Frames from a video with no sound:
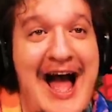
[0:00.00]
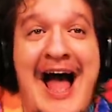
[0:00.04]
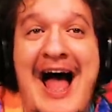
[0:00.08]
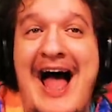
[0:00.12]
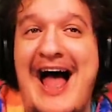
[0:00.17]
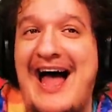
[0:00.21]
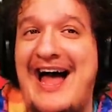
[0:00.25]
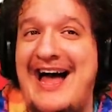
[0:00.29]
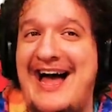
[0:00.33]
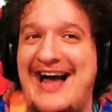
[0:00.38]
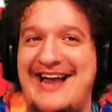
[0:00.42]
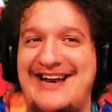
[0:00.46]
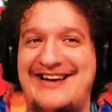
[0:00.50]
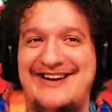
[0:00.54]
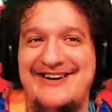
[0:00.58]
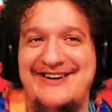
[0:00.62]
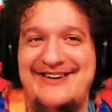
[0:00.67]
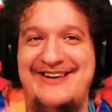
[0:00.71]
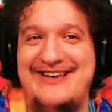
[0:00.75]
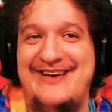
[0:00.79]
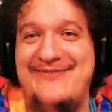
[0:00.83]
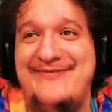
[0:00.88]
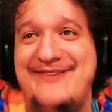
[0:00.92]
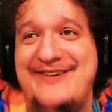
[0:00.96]
I
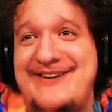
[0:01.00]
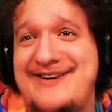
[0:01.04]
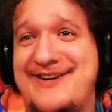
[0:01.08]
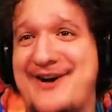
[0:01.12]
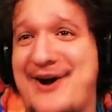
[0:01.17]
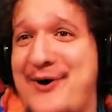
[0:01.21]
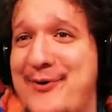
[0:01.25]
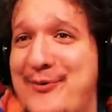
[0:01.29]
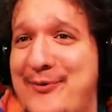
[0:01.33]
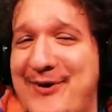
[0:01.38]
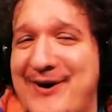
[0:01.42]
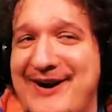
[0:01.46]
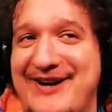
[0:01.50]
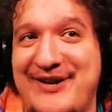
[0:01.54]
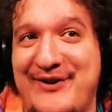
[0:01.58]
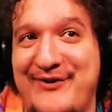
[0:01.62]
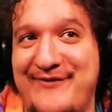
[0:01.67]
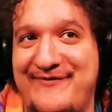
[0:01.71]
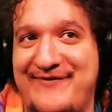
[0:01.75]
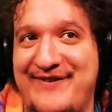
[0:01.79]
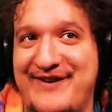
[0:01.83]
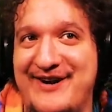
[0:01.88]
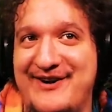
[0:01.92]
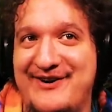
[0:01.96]
don't even know where you
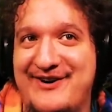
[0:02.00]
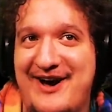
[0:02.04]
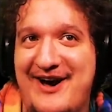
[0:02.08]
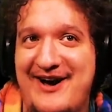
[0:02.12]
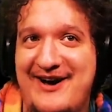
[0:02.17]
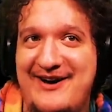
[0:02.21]
veered